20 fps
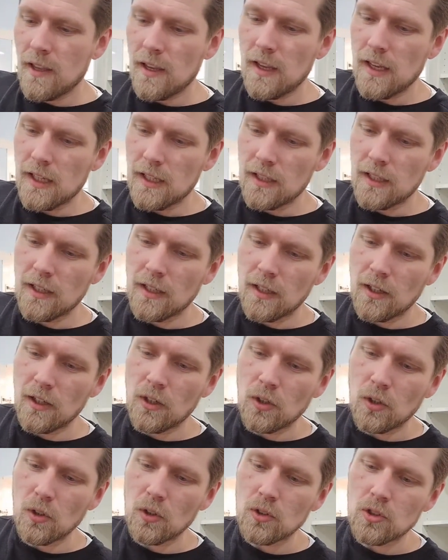in the
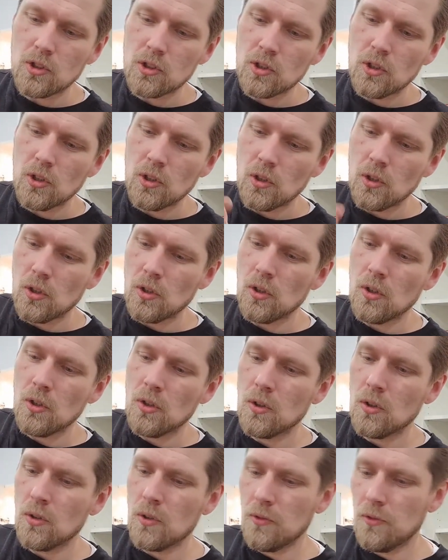
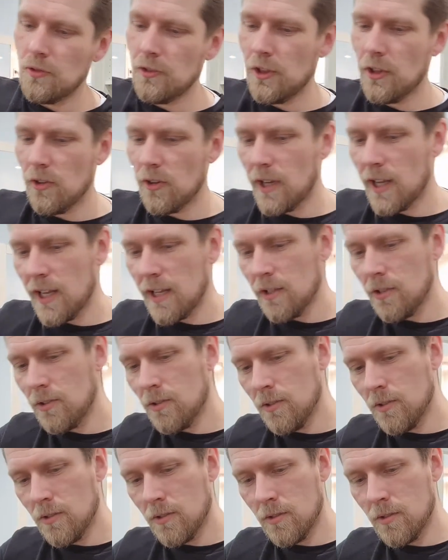Rosso Fiorano.